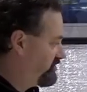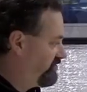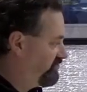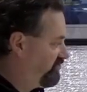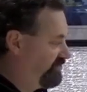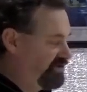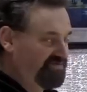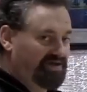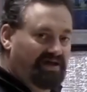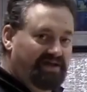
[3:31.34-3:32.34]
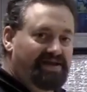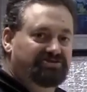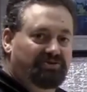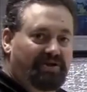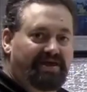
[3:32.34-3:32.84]
to turn into a bit of a
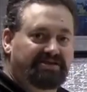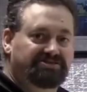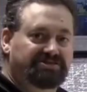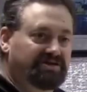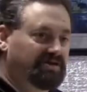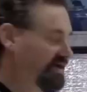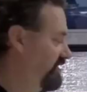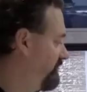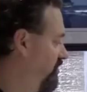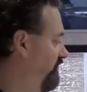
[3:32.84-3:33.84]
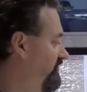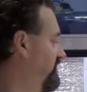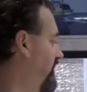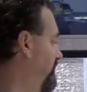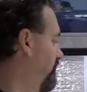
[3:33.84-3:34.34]
natural edged coffee
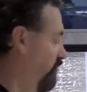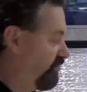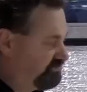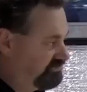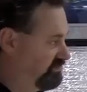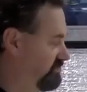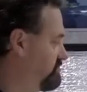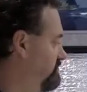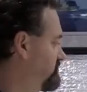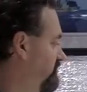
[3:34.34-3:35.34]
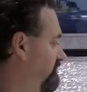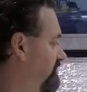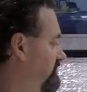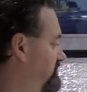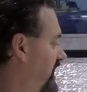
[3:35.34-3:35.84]
table, or sort of
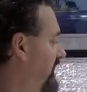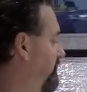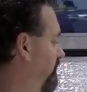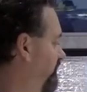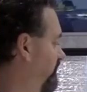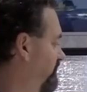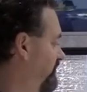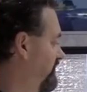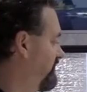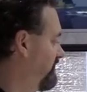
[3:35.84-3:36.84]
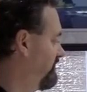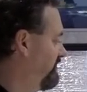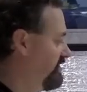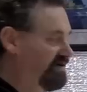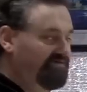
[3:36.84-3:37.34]
table
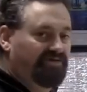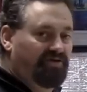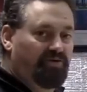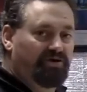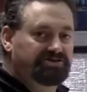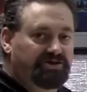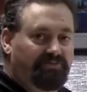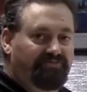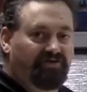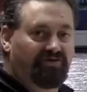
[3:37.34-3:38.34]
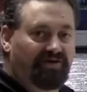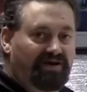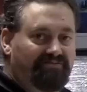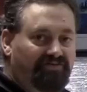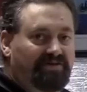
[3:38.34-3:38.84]
for the workshop for
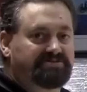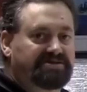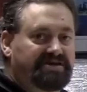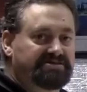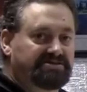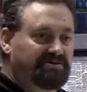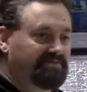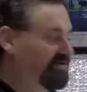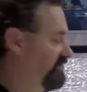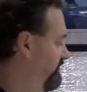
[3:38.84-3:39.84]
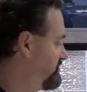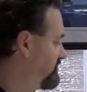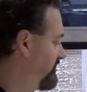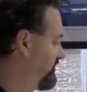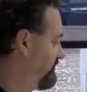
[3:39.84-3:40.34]
upstairs on the
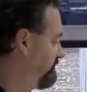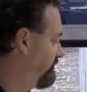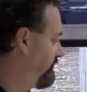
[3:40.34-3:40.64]
mezzanine.